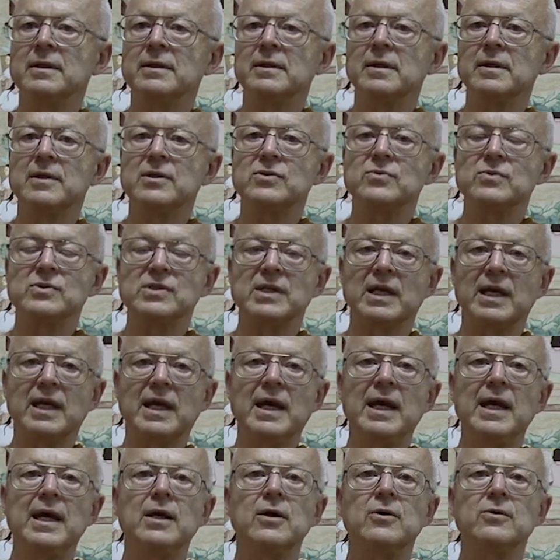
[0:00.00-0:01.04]
Now, this was a
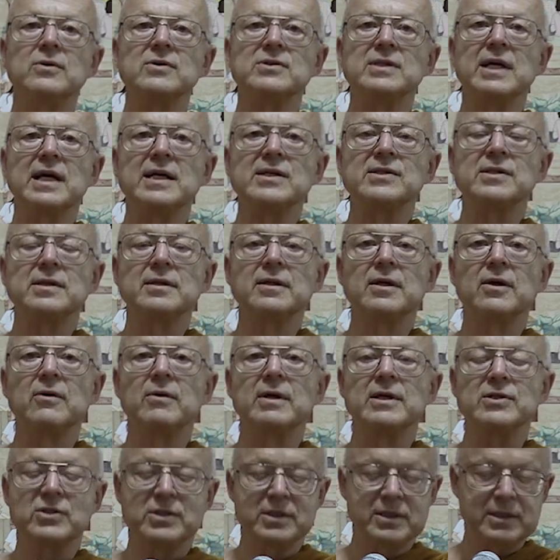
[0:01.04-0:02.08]
king who was asking the
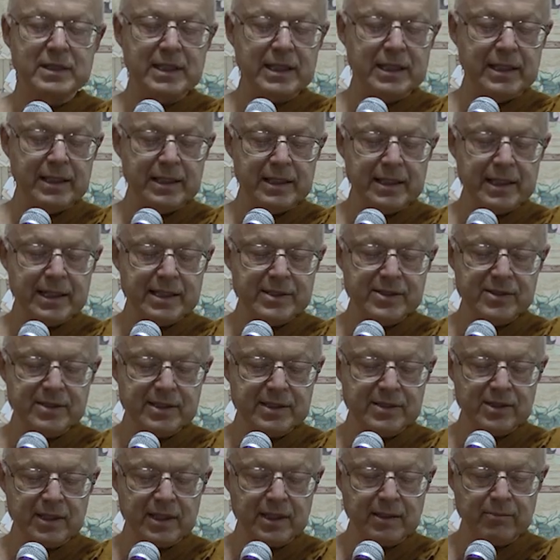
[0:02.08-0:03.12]
question, and he had asked
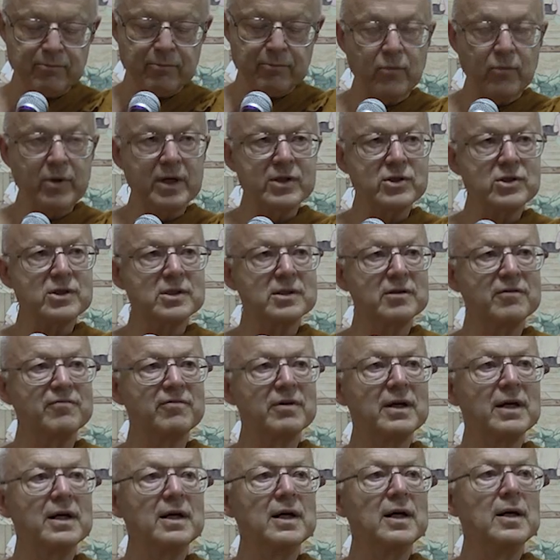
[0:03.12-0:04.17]
this question of
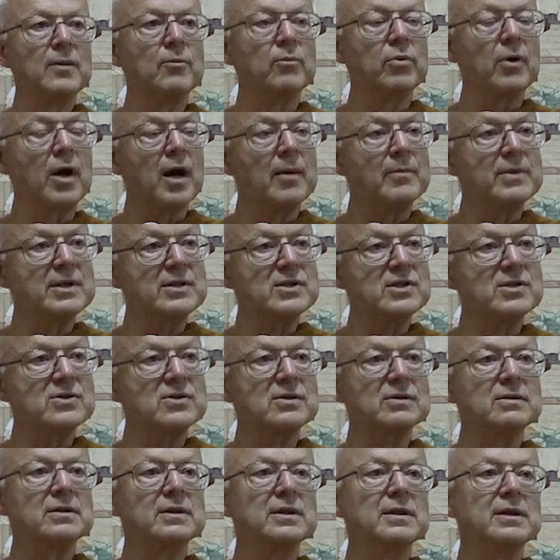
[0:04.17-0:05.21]

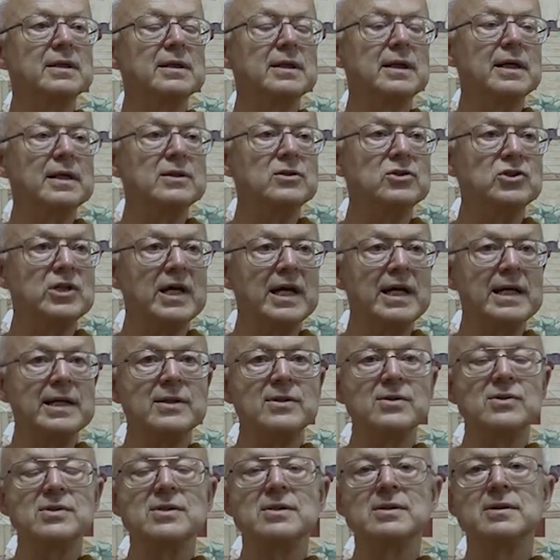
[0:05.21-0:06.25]
Brahmins and
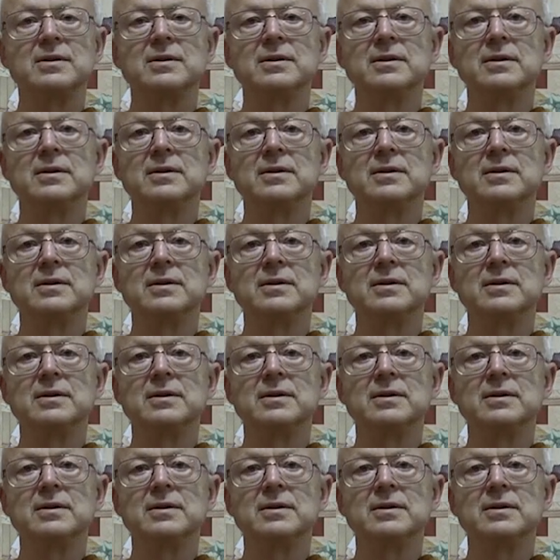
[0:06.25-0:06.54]
Jains,